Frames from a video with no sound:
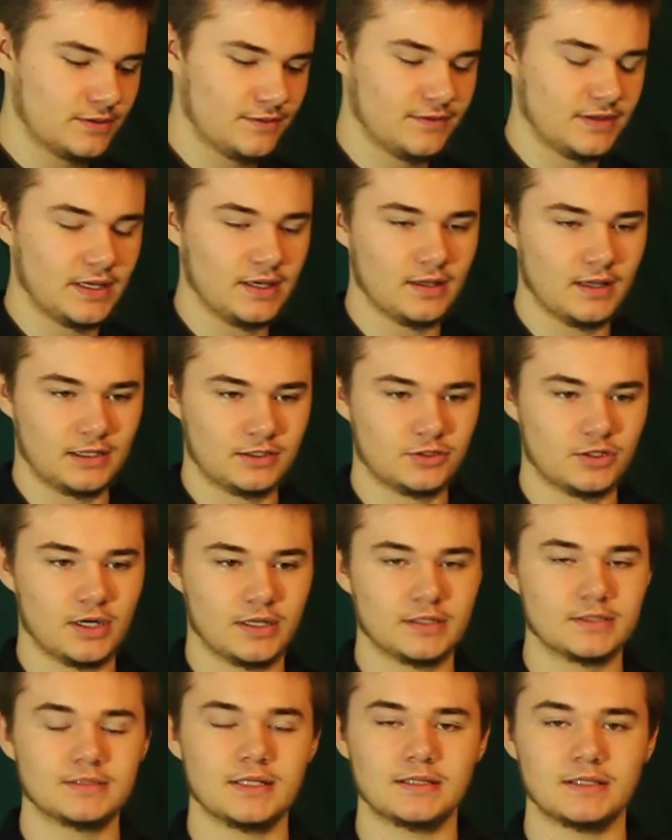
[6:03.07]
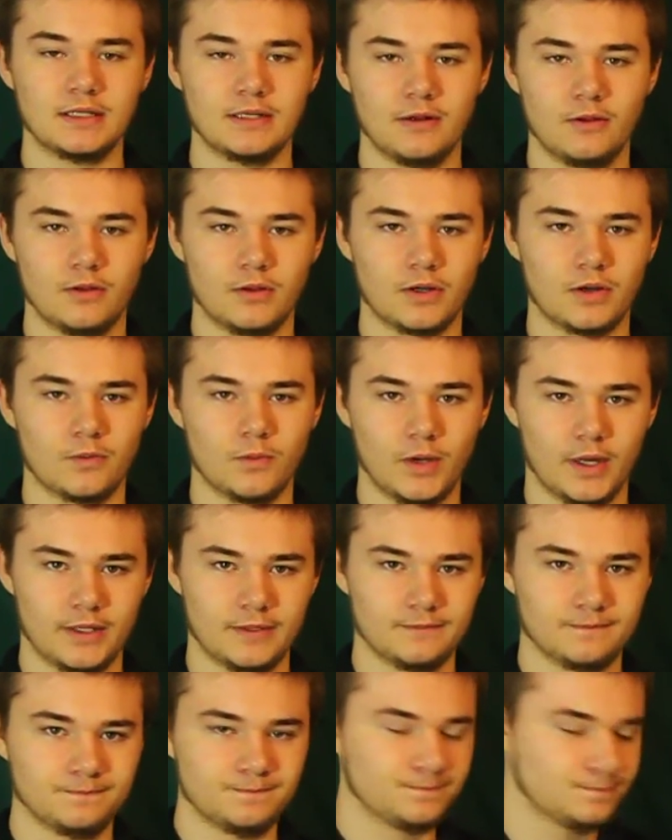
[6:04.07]
of the electronics that they no longer
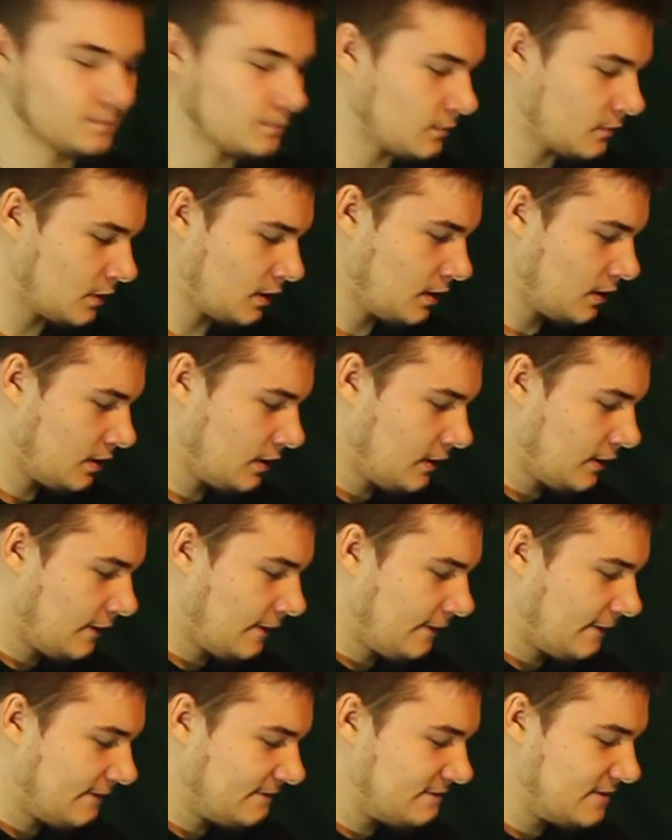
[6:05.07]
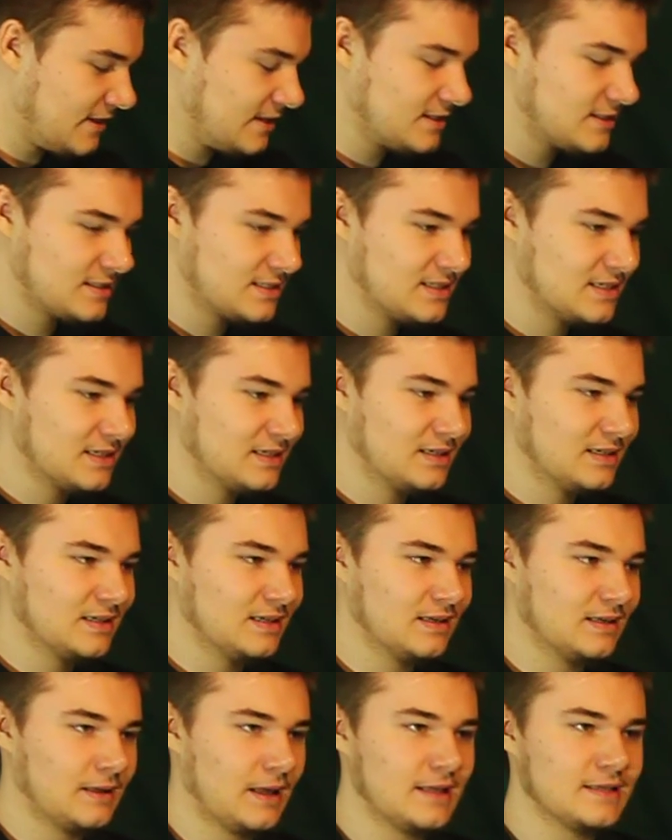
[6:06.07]
want. This
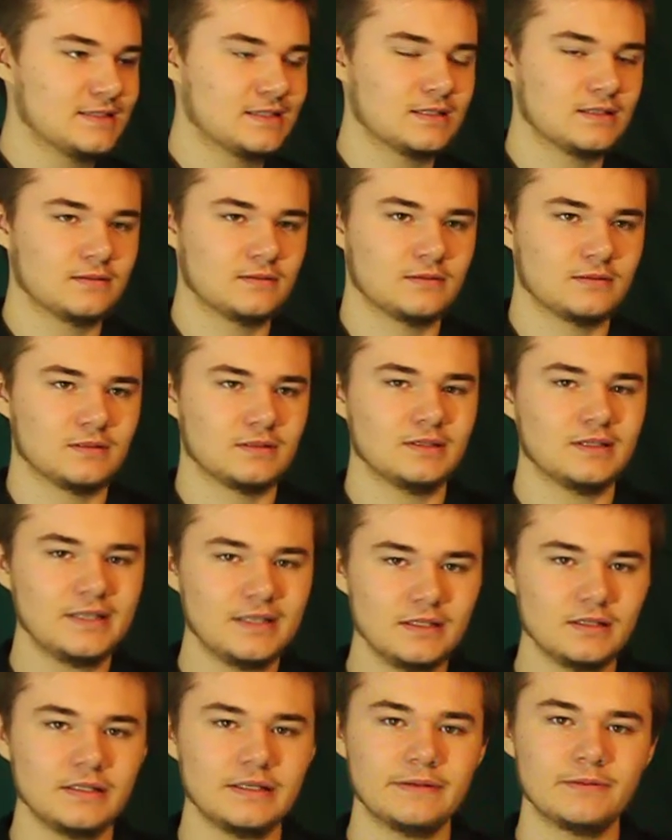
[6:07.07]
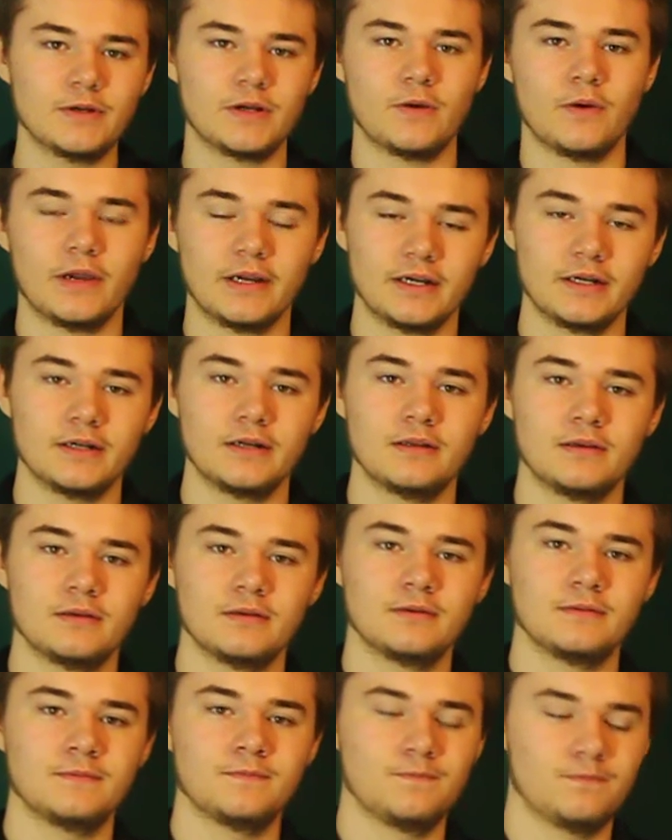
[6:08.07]
is legally required
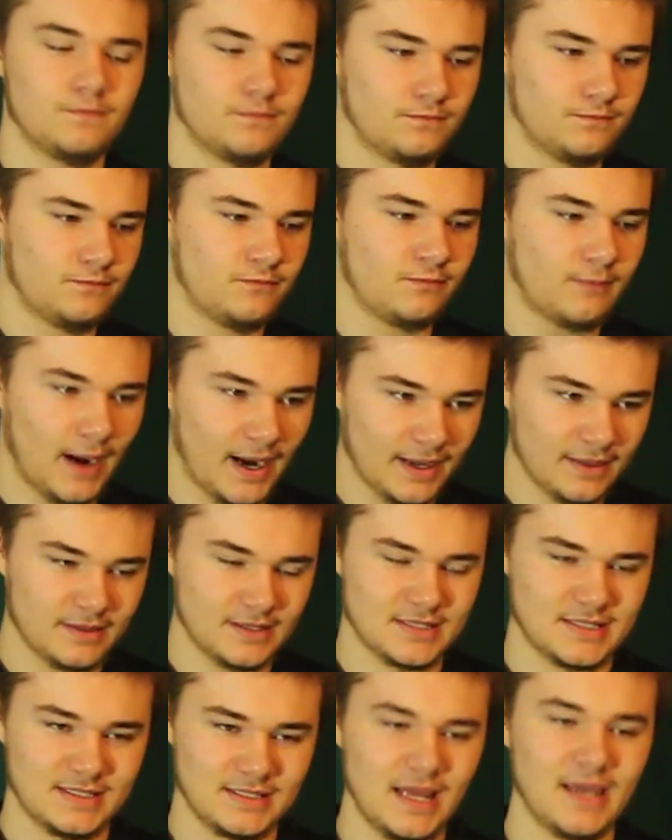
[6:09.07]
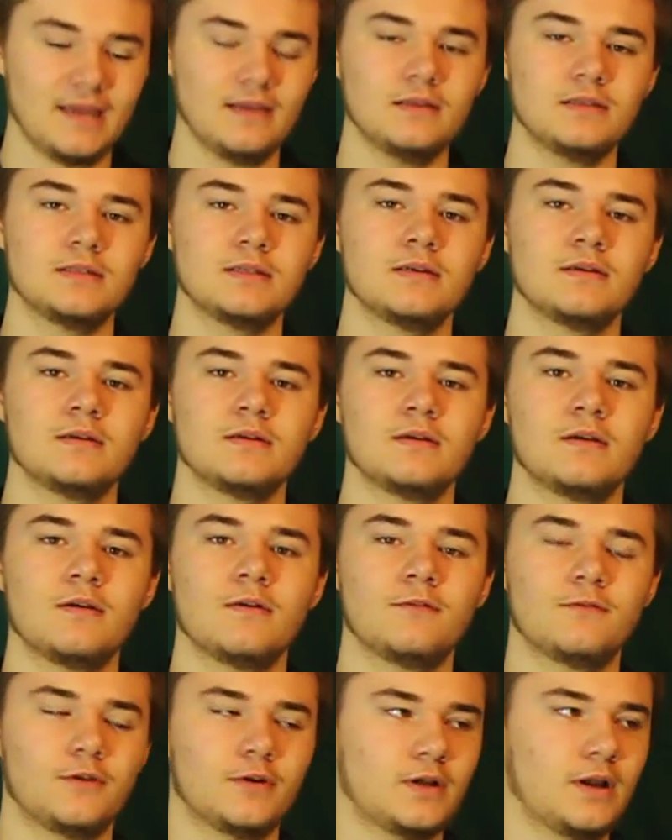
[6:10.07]
by the state
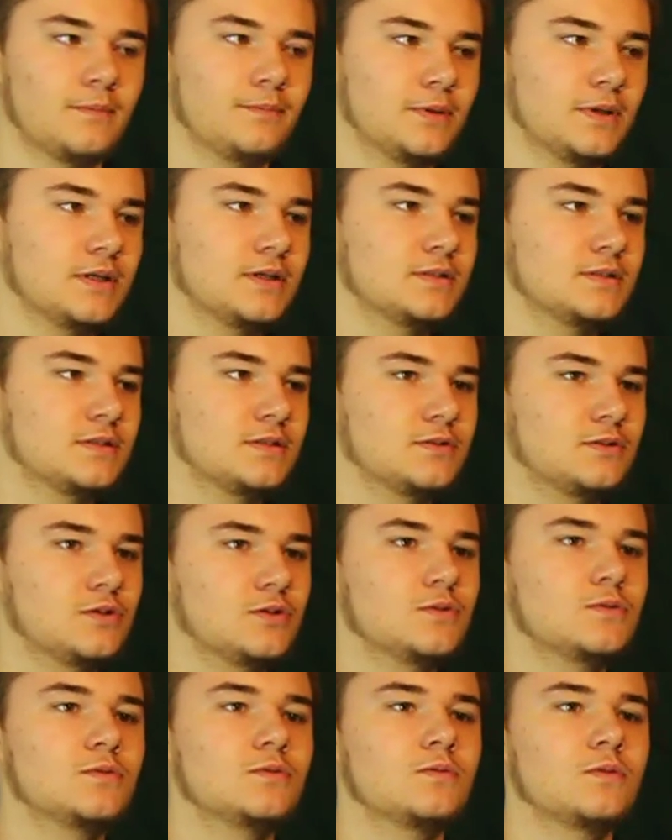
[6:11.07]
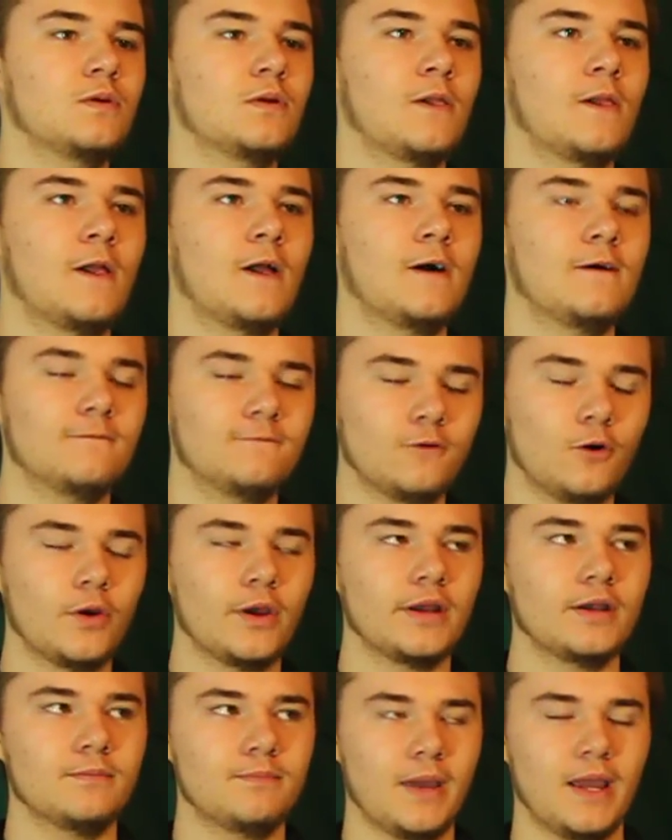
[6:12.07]
for companies to
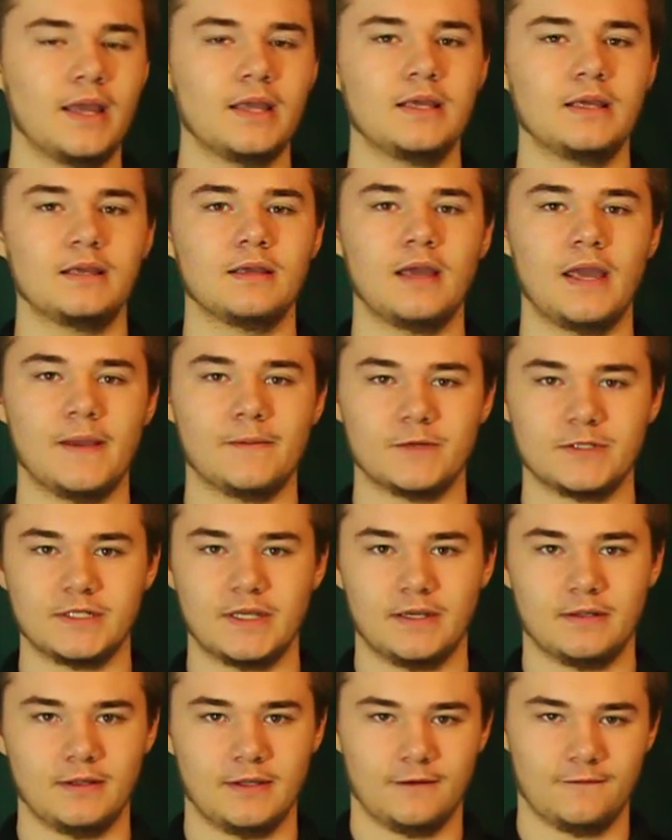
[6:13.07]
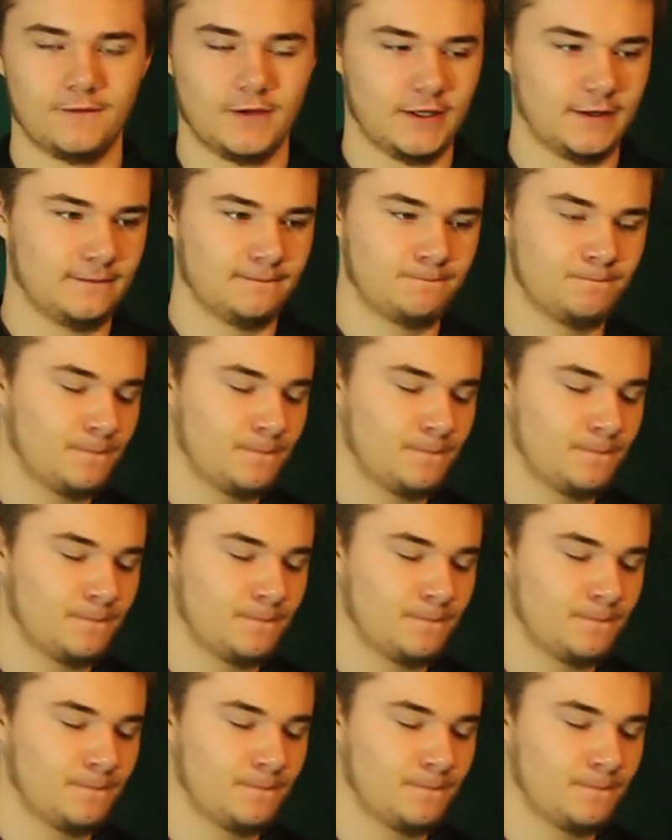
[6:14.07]
avoid paying a recycling fine.